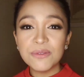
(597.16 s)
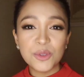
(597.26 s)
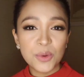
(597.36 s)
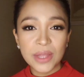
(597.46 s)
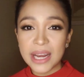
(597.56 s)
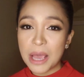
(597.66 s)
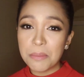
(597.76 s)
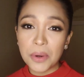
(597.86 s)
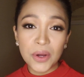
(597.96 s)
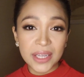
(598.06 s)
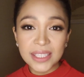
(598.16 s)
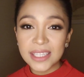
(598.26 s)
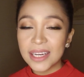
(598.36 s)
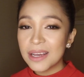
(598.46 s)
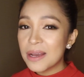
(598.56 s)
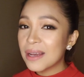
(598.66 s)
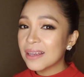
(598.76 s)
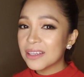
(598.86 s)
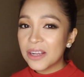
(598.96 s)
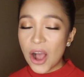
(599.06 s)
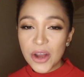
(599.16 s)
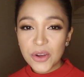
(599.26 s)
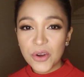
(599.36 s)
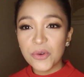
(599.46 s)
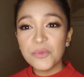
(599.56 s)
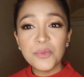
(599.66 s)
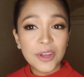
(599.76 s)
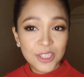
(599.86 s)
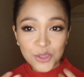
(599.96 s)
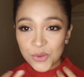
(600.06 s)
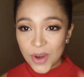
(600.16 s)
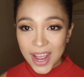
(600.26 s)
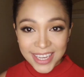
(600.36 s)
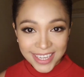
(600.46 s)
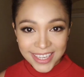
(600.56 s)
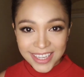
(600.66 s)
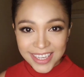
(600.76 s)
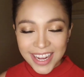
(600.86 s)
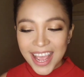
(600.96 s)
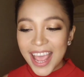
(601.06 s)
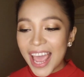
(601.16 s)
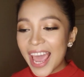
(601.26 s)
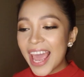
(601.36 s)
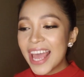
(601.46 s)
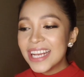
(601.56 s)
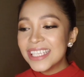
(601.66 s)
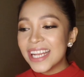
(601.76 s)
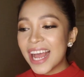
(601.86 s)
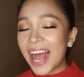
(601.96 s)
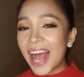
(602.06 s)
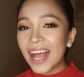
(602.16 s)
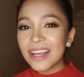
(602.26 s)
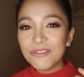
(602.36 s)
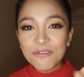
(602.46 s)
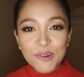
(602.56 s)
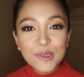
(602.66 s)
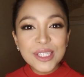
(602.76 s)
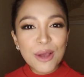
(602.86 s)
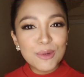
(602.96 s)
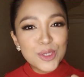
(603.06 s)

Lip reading: so then I bought it, got home, tried it, and at first I was